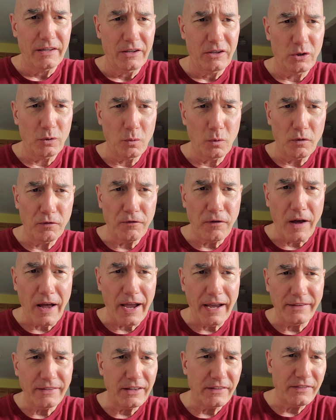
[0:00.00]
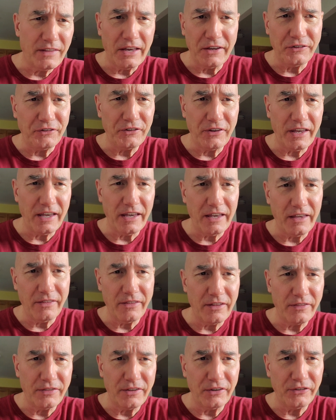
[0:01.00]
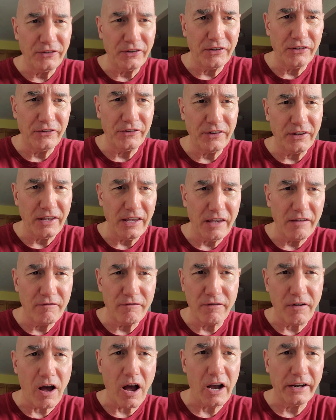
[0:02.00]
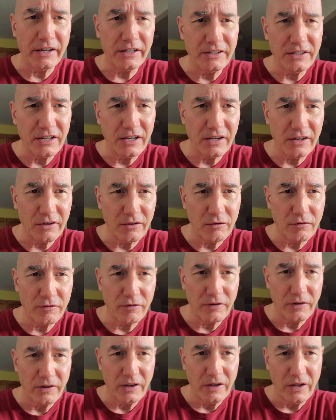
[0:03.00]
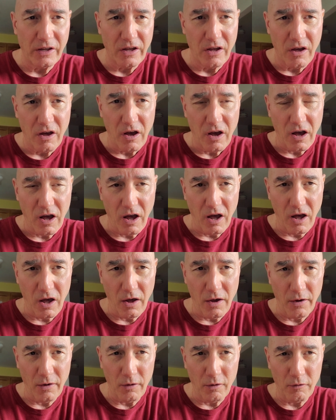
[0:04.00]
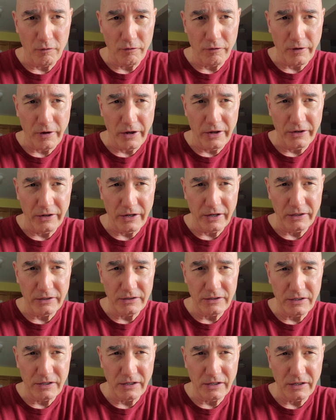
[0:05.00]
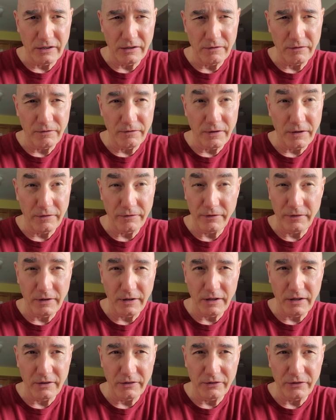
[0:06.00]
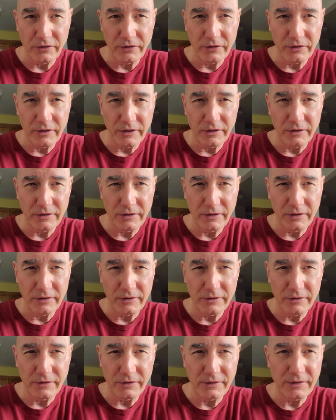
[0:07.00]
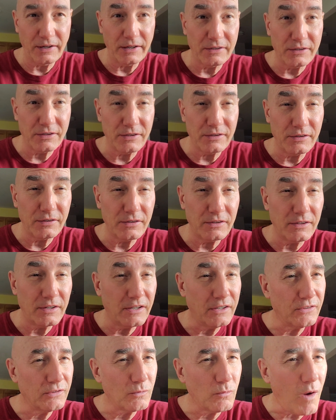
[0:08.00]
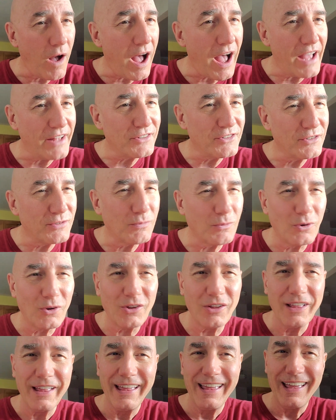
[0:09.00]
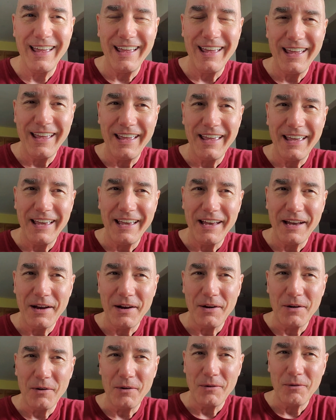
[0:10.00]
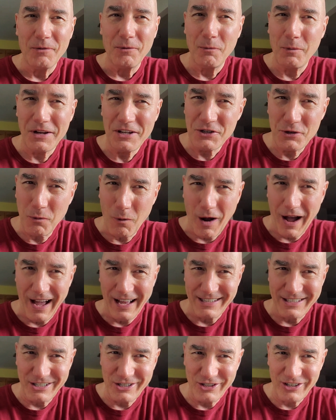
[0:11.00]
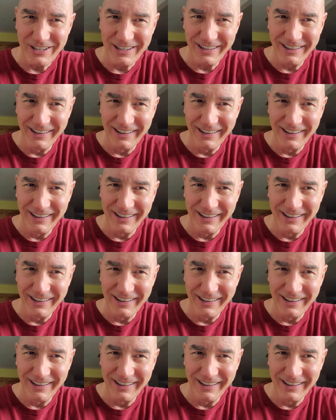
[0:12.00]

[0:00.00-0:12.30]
you will find that they say that this is evocative of a 1950s or 1960s watch. Well, which watch?